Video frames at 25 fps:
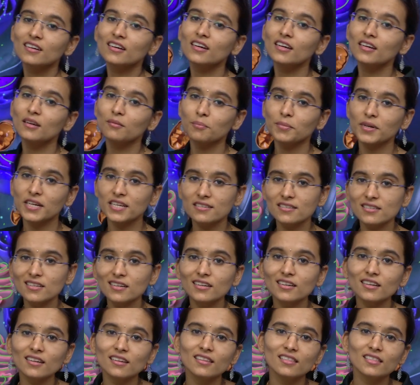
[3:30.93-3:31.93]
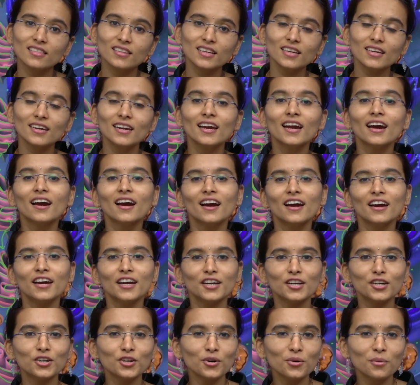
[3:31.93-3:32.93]
present in the
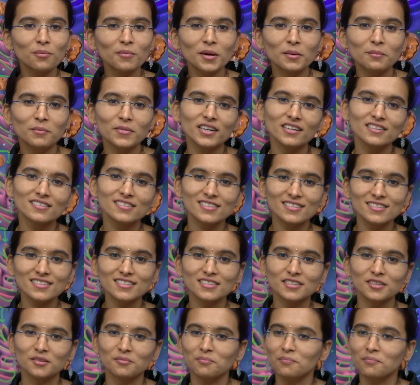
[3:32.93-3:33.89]
endomembrane system.